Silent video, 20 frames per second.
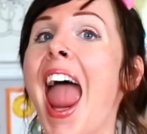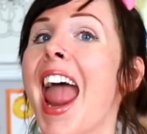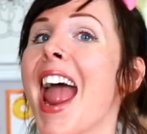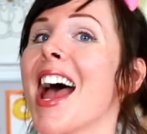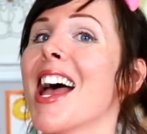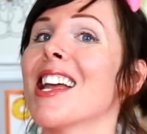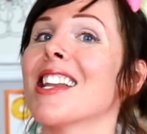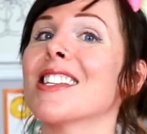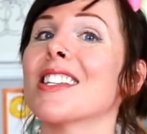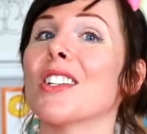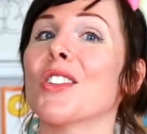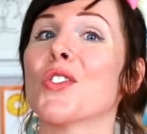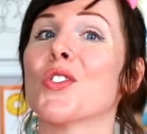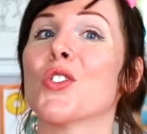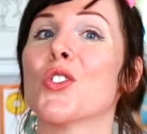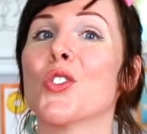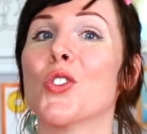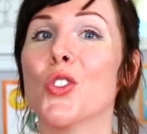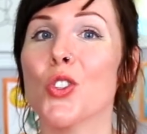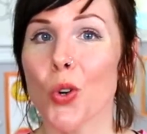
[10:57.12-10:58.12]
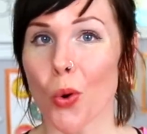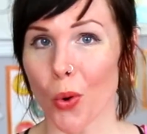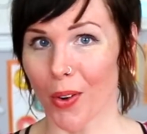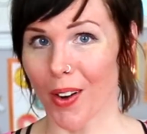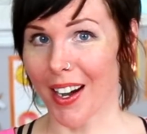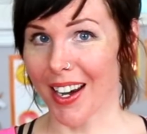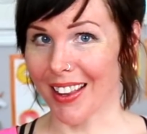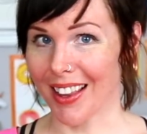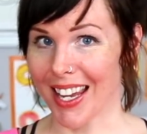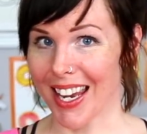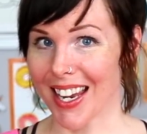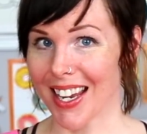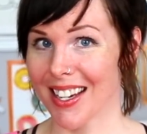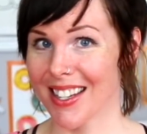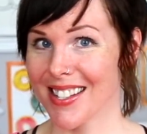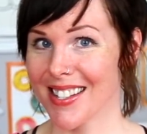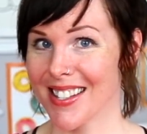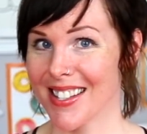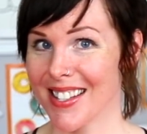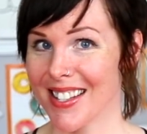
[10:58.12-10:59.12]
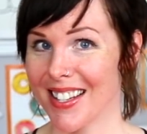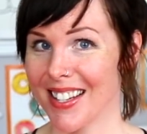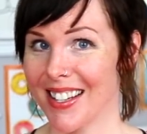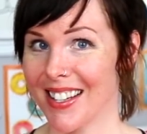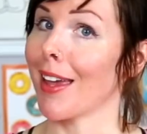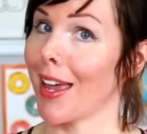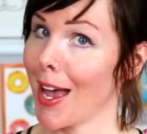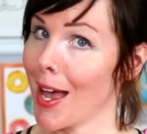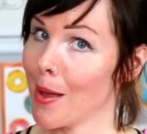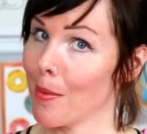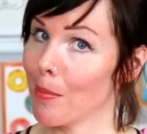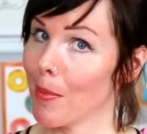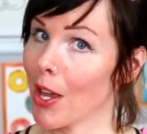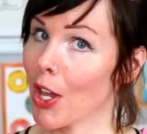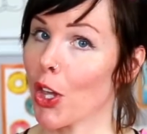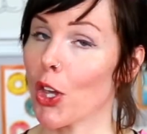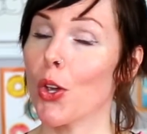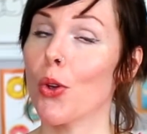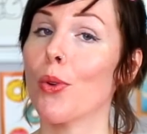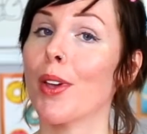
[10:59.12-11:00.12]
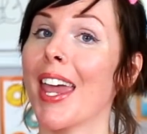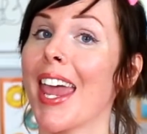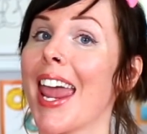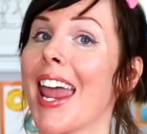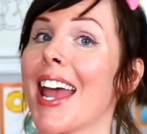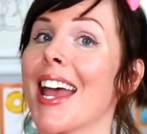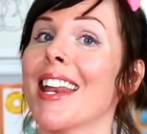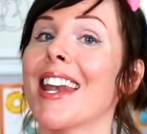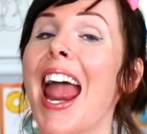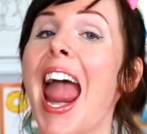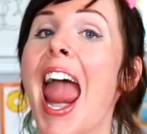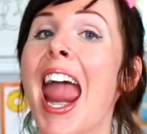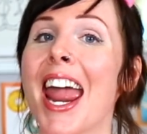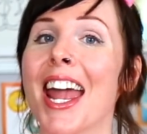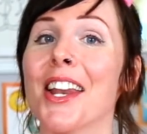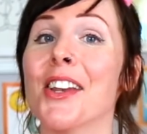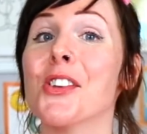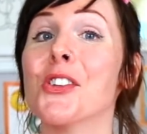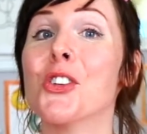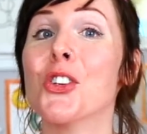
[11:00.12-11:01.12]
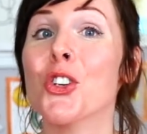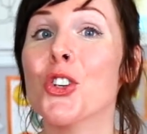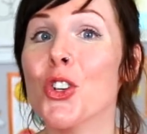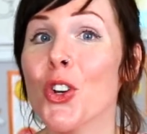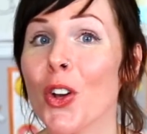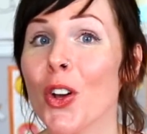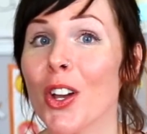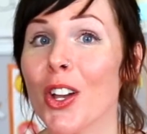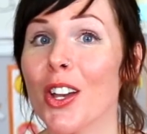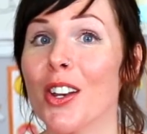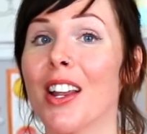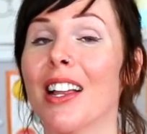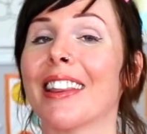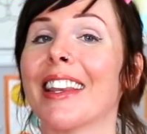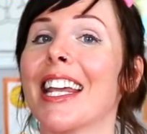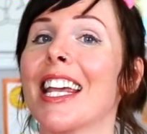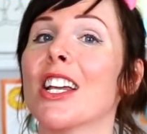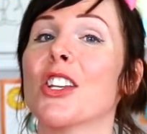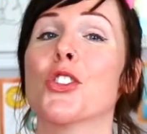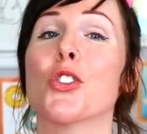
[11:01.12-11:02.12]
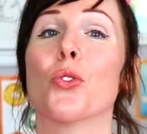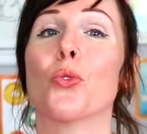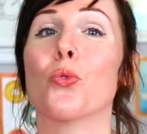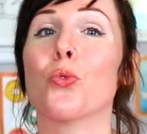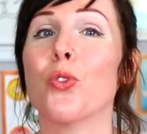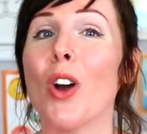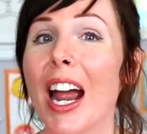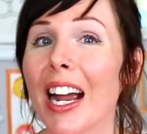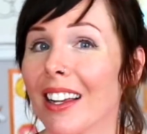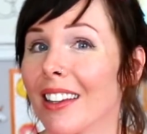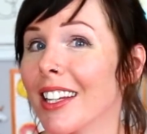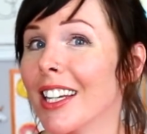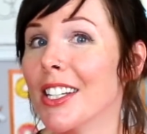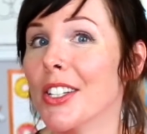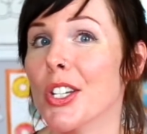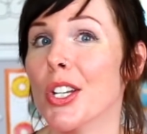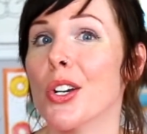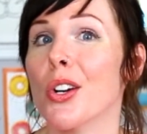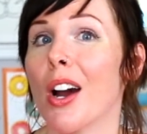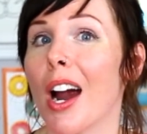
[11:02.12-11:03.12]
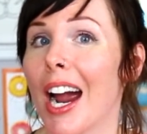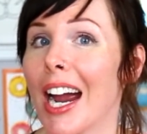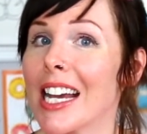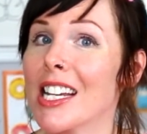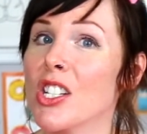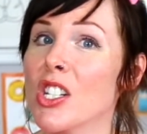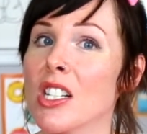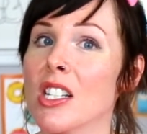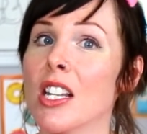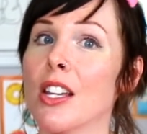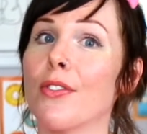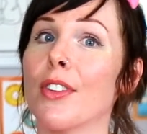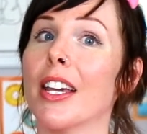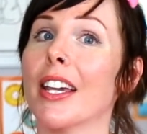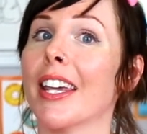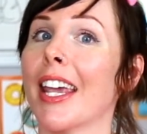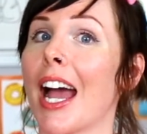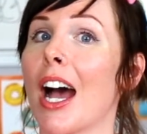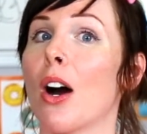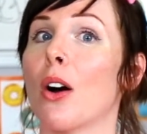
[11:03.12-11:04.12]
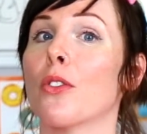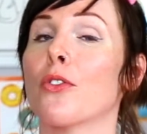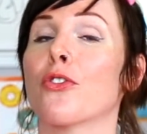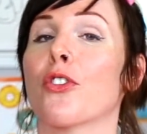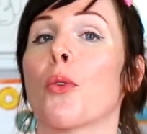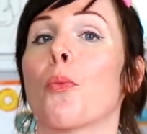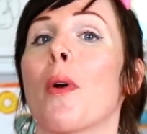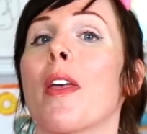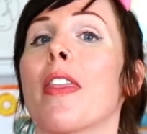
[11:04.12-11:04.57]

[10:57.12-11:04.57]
And story links. Yep, you can and should link directly to your IGTV account from